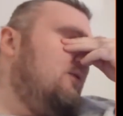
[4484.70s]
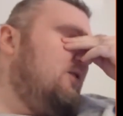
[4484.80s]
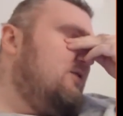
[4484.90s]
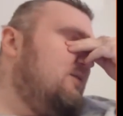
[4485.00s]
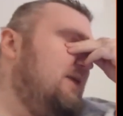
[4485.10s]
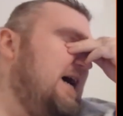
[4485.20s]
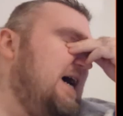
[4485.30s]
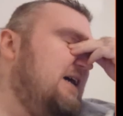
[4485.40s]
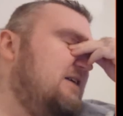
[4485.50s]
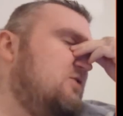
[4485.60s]
ultimately
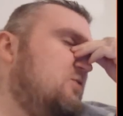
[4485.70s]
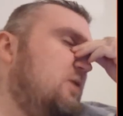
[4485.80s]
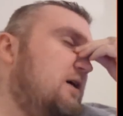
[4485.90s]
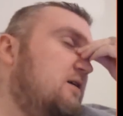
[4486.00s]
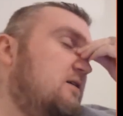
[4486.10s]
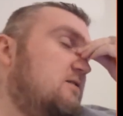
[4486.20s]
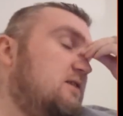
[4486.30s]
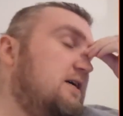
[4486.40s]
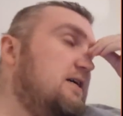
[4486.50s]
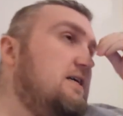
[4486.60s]
had it to where,
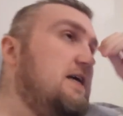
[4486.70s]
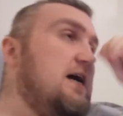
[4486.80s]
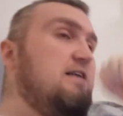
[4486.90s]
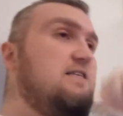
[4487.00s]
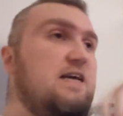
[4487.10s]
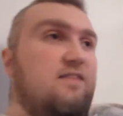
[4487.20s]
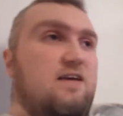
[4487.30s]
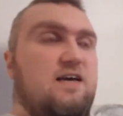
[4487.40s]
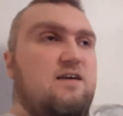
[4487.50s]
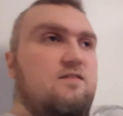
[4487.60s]
like, yeah, take the
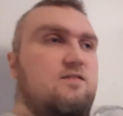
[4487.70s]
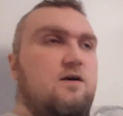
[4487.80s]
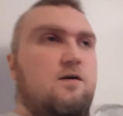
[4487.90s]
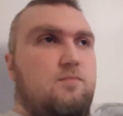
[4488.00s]
kids,